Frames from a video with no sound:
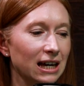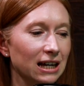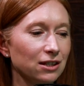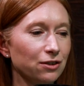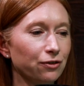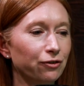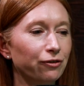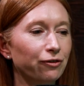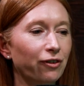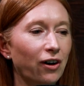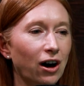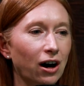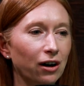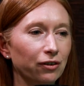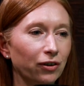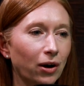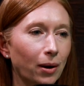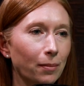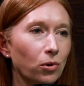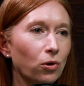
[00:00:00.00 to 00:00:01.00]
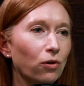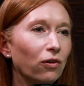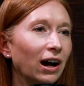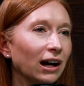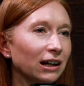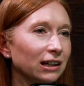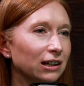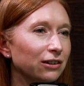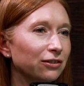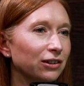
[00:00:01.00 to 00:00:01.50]
it's far, far more
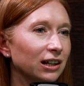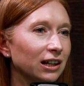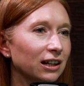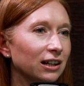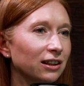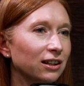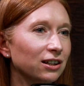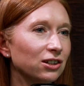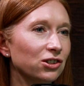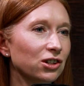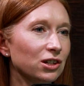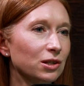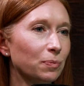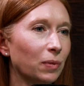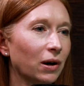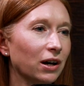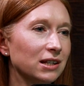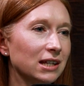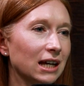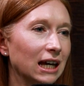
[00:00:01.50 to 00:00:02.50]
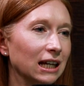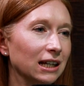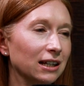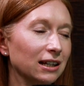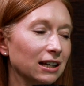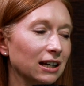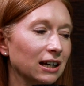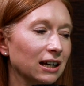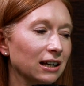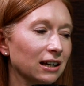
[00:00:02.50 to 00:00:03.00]
accurate than just by
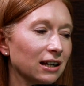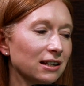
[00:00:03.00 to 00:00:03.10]
taking